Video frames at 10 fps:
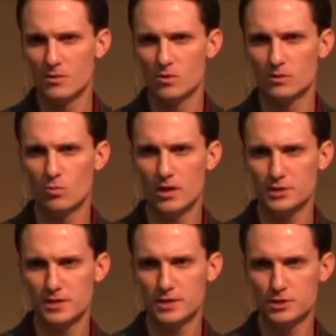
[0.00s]
Anyone
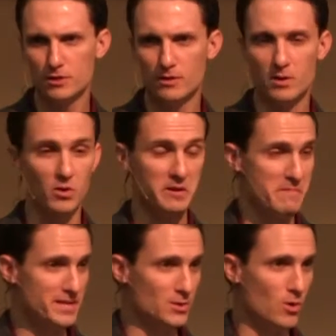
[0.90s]
watch that show? Anyone
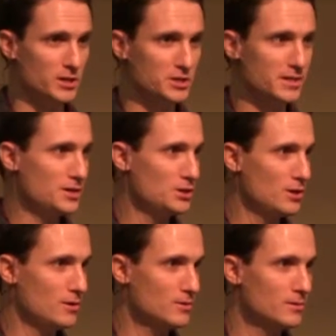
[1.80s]
admit to watching that
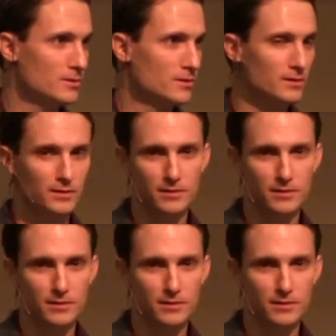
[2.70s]
show?